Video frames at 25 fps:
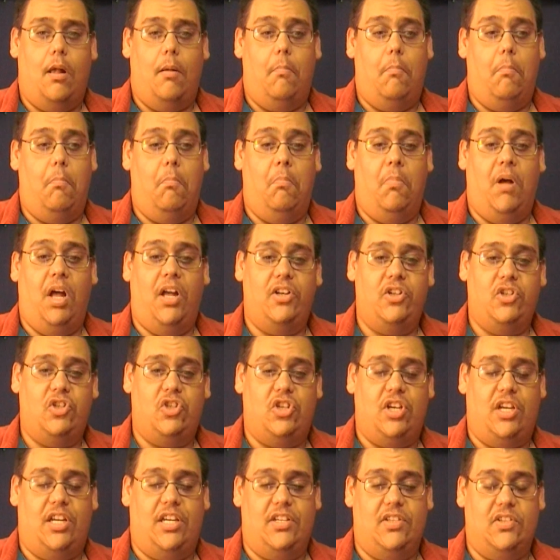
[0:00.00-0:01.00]

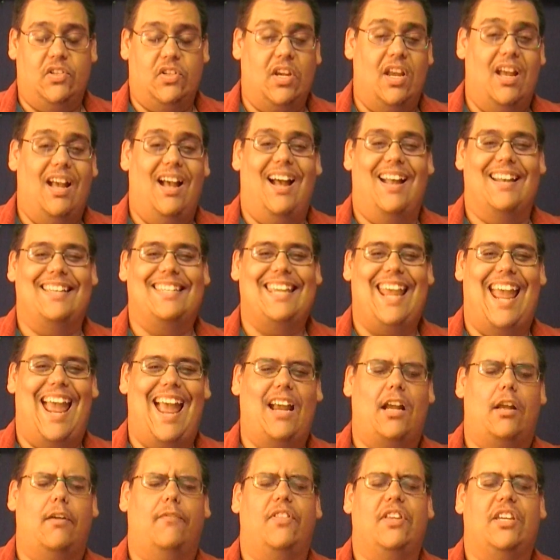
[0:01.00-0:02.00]
Munchies,
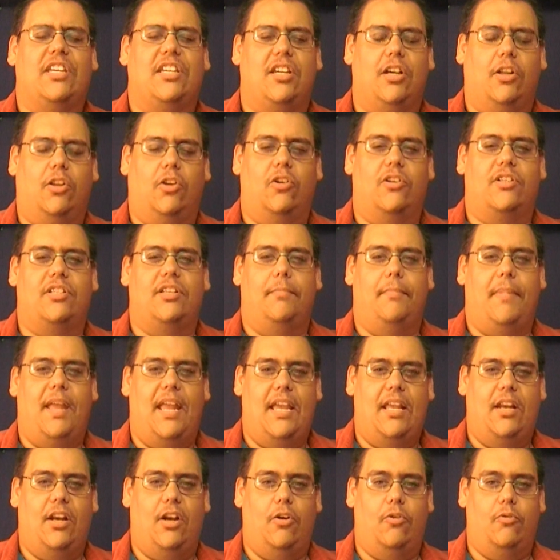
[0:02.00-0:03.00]
Attack of the Killer
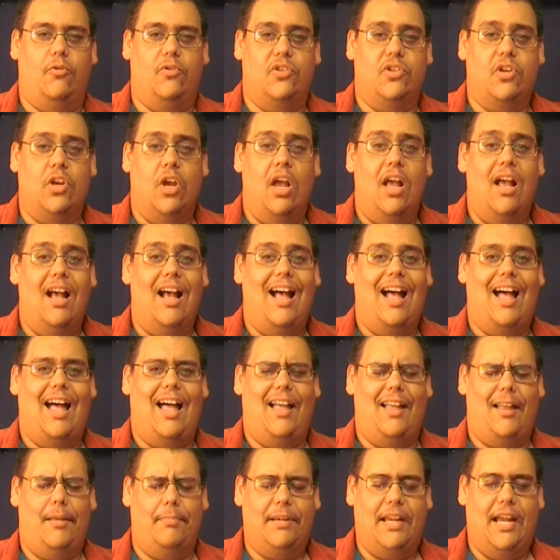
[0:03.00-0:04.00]
Tomatoes,
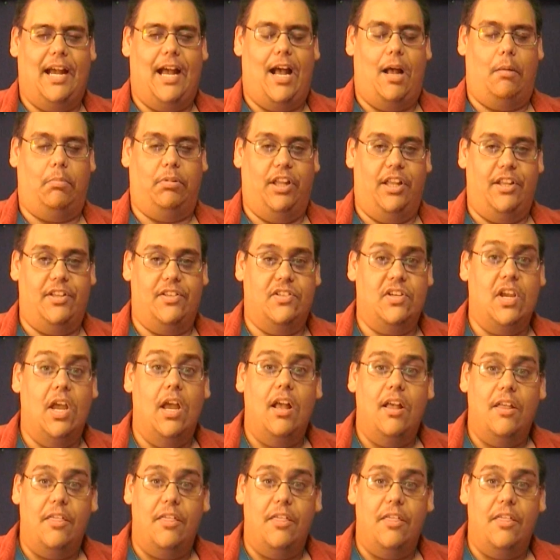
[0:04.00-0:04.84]
Hobgoblins.